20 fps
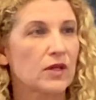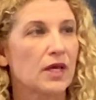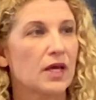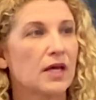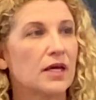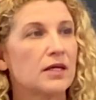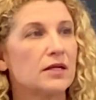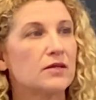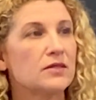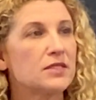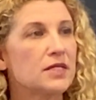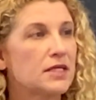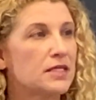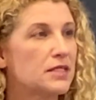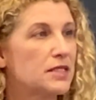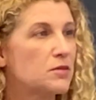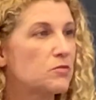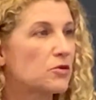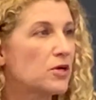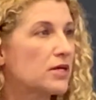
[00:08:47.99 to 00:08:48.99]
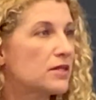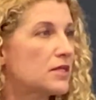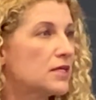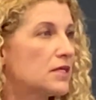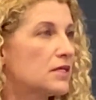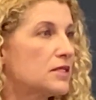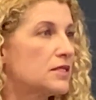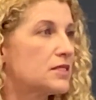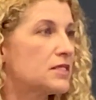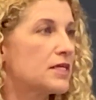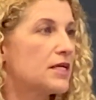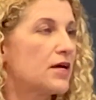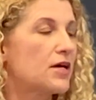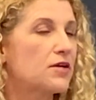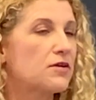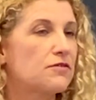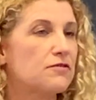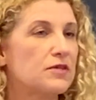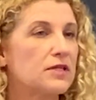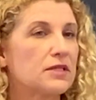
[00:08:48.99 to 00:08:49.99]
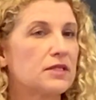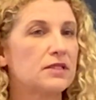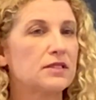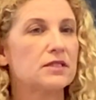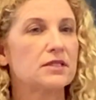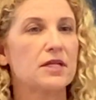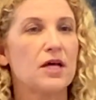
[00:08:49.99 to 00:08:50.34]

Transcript: Okay, now take a deep breath in and see how you're feeling.